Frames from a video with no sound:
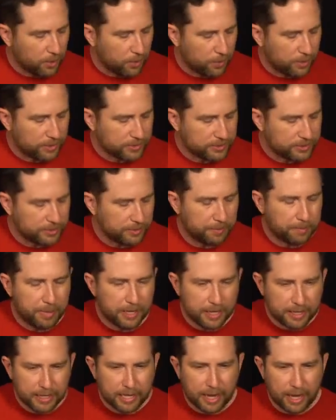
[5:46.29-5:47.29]
was to
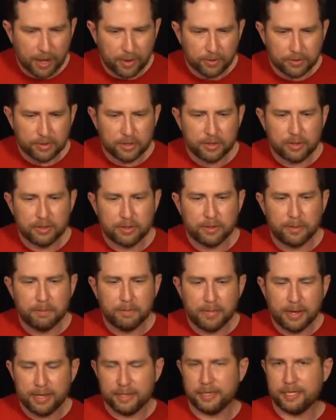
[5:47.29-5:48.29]
pick out the
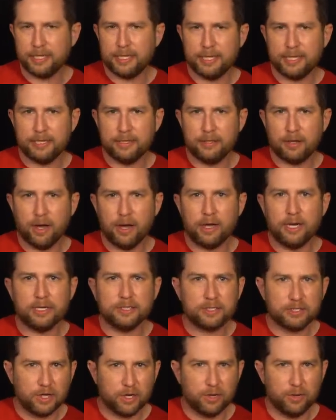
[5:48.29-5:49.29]
melody on
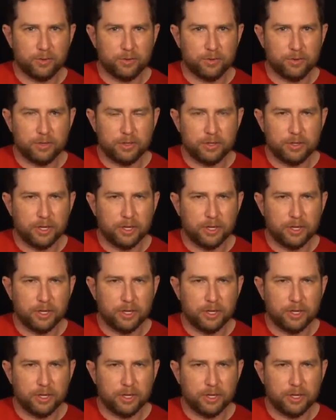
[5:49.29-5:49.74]
its own.